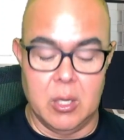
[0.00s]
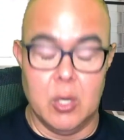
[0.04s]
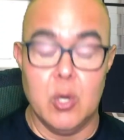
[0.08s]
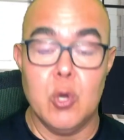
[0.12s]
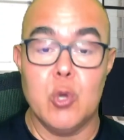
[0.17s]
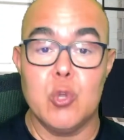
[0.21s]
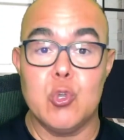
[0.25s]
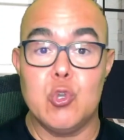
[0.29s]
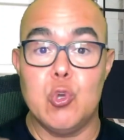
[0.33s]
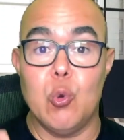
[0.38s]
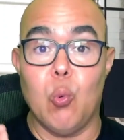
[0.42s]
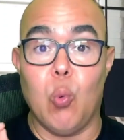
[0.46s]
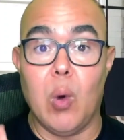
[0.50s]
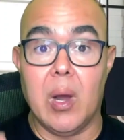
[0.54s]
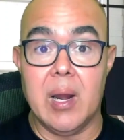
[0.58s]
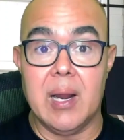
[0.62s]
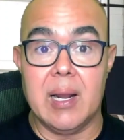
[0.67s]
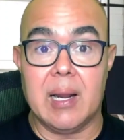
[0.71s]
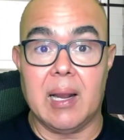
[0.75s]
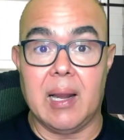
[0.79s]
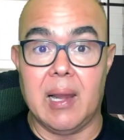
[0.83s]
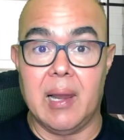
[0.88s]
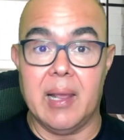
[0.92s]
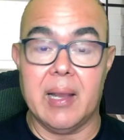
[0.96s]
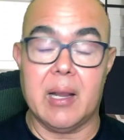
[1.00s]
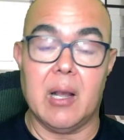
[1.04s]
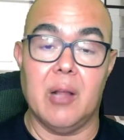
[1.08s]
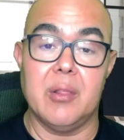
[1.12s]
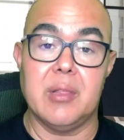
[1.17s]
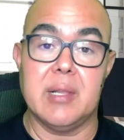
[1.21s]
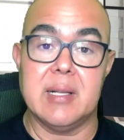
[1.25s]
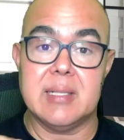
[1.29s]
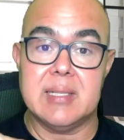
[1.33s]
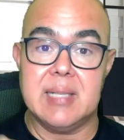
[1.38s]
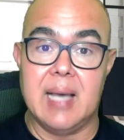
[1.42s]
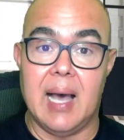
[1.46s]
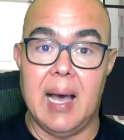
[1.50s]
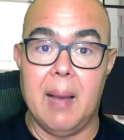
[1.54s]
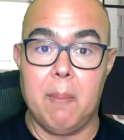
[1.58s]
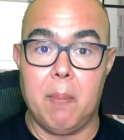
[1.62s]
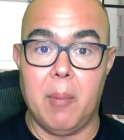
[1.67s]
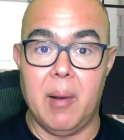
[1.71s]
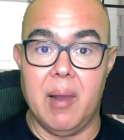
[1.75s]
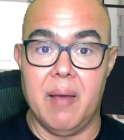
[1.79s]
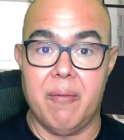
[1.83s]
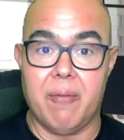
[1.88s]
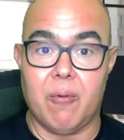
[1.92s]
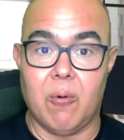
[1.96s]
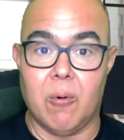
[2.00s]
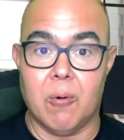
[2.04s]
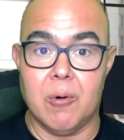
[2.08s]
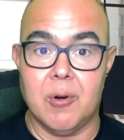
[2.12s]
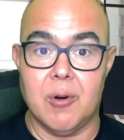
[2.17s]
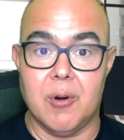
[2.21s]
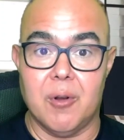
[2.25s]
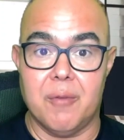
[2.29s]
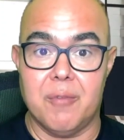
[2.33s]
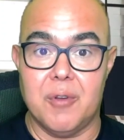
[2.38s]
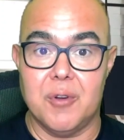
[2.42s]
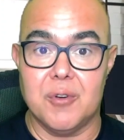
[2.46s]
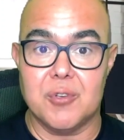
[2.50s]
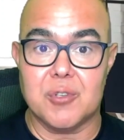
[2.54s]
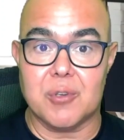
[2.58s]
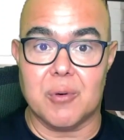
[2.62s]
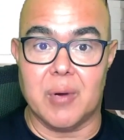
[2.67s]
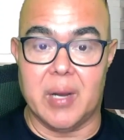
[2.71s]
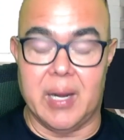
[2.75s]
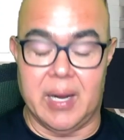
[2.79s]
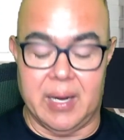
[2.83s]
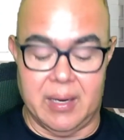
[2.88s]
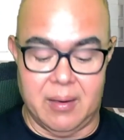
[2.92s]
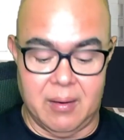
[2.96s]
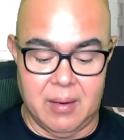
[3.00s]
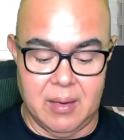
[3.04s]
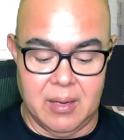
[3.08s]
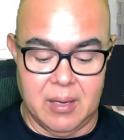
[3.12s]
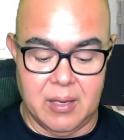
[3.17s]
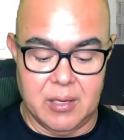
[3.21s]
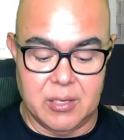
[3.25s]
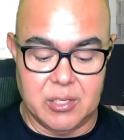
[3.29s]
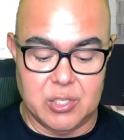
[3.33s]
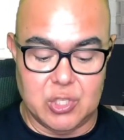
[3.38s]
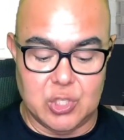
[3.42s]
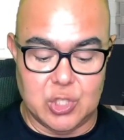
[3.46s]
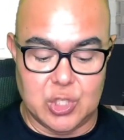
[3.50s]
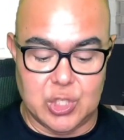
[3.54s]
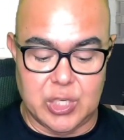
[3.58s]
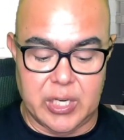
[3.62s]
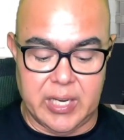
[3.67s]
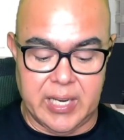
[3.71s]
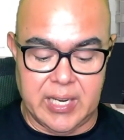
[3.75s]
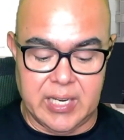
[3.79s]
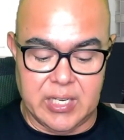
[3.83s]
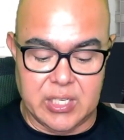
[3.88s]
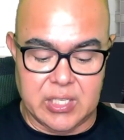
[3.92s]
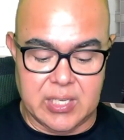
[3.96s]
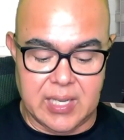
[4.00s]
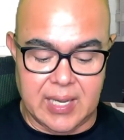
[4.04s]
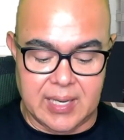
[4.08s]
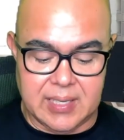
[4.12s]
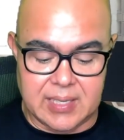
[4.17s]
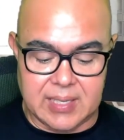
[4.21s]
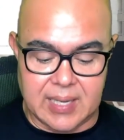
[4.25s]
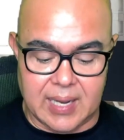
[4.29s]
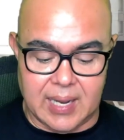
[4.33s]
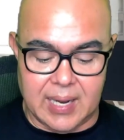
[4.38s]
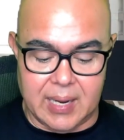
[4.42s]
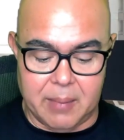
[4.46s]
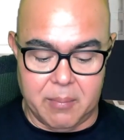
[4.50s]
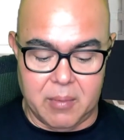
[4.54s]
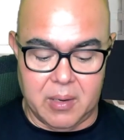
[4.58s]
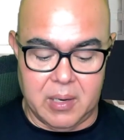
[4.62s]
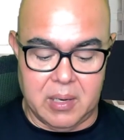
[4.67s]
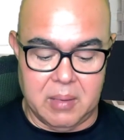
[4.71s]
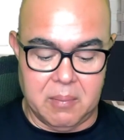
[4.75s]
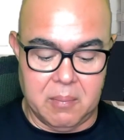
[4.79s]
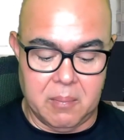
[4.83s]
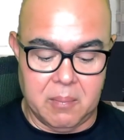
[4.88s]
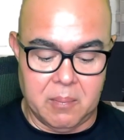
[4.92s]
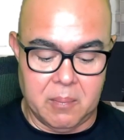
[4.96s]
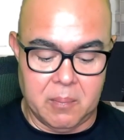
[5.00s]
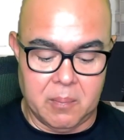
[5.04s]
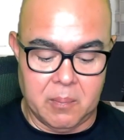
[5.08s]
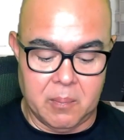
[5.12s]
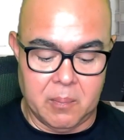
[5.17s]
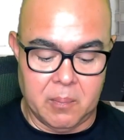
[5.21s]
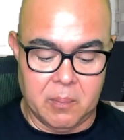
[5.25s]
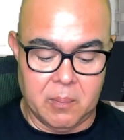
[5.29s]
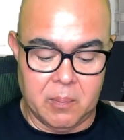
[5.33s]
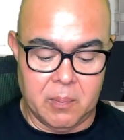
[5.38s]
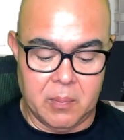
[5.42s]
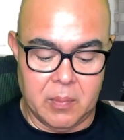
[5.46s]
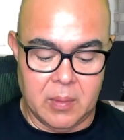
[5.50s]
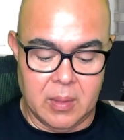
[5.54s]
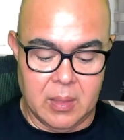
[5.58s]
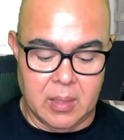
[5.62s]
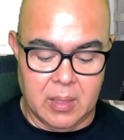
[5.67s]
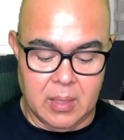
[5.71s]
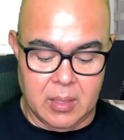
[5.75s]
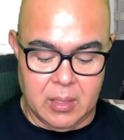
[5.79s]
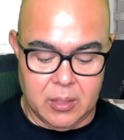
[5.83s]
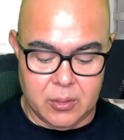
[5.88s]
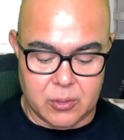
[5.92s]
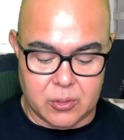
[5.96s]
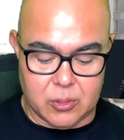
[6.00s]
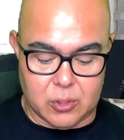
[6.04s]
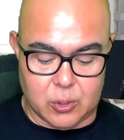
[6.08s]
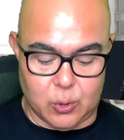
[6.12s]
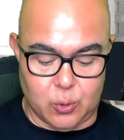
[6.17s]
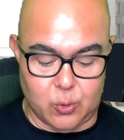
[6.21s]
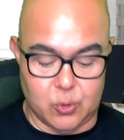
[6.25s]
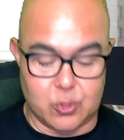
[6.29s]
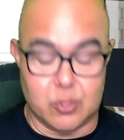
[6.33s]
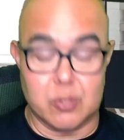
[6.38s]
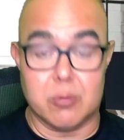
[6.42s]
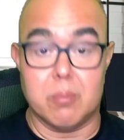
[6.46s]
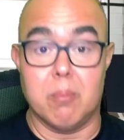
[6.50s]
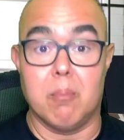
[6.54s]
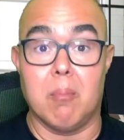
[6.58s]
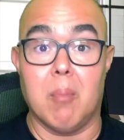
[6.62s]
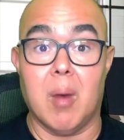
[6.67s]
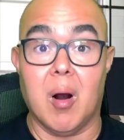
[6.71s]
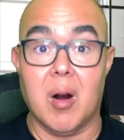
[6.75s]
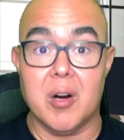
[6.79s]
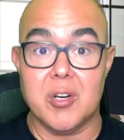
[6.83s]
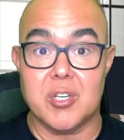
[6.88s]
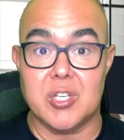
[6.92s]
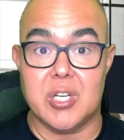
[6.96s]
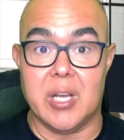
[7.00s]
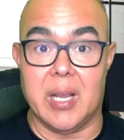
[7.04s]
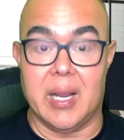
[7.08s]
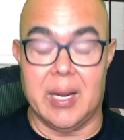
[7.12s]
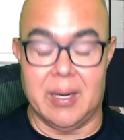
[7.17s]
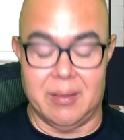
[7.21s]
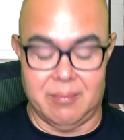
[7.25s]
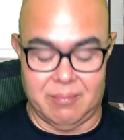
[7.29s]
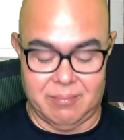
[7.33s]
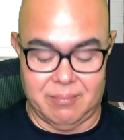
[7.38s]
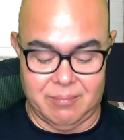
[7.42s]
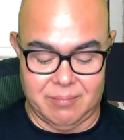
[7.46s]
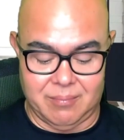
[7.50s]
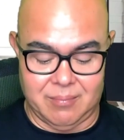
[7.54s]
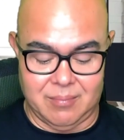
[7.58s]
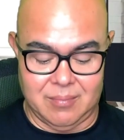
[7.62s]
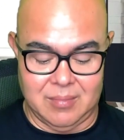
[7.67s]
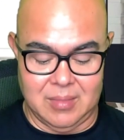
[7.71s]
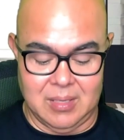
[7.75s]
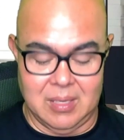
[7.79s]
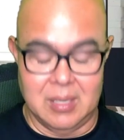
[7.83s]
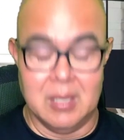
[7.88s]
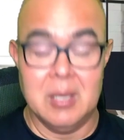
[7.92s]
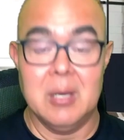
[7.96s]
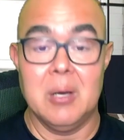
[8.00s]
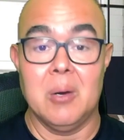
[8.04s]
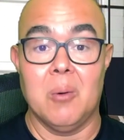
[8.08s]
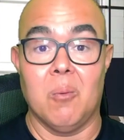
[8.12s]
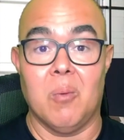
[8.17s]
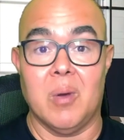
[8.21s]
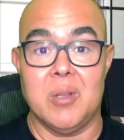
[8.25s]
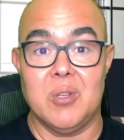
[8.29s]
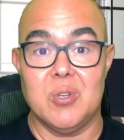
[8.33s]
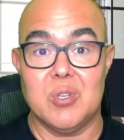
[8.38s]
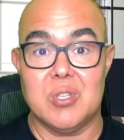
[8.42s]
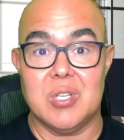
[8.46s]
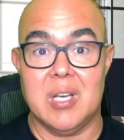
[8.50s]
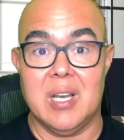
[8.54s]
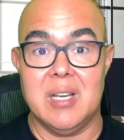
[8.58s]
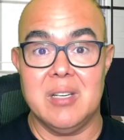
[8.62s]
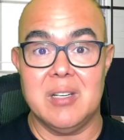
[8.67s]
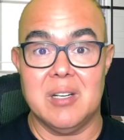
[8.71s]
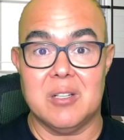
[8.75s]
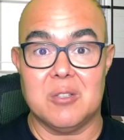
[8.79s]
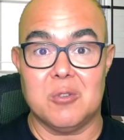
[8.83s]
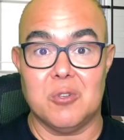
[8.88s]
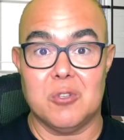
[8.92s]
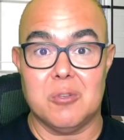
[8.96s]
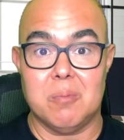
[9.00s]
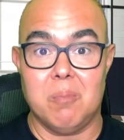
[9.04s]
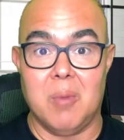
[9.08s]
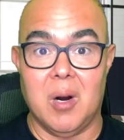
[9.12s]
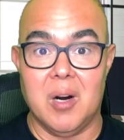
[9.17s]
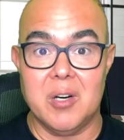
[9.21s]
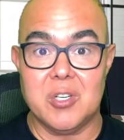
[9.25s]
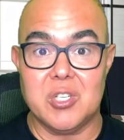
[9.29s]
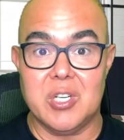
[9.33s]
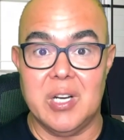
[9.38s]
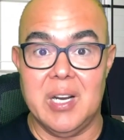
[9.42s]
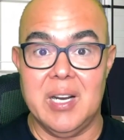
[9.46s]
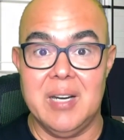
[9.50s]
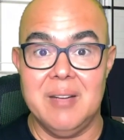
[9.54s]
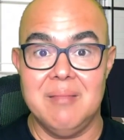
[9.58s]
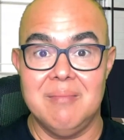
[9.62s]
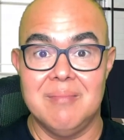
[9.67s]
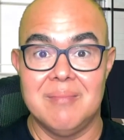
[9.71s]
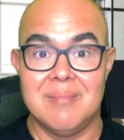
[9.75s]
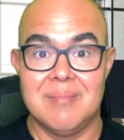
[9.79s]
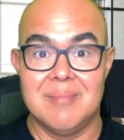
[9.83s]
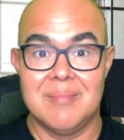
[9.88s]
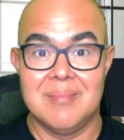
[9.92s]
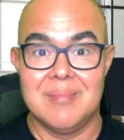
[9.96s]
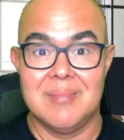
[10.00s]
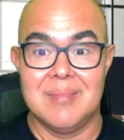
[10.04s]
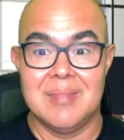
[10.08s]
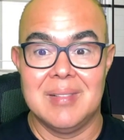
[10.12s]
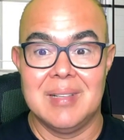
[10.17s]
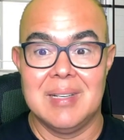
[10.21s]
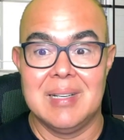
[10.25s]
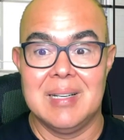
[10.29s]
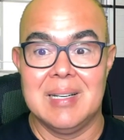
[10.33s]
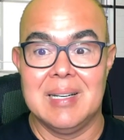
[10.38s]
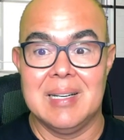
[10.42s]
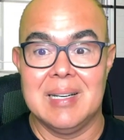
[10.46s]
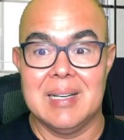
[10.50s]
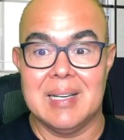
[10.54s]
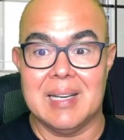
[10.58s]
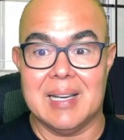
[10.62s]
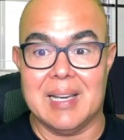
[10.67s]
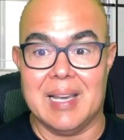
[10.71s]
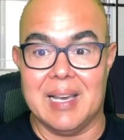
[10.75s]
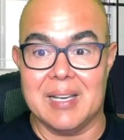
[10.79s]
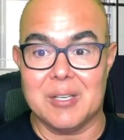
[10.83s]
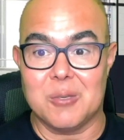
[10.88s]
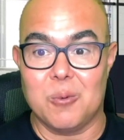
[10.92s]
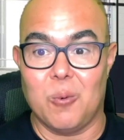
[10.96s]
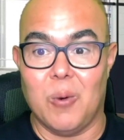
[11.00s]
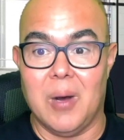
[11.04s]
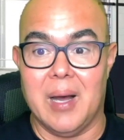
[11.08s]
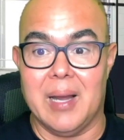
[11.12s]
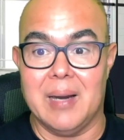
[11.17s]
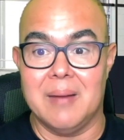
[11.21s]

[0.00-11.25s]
You want to click on the top left corner of your screen, change that diamond to Smart Chain. When you change it to Smart Chain, guess what?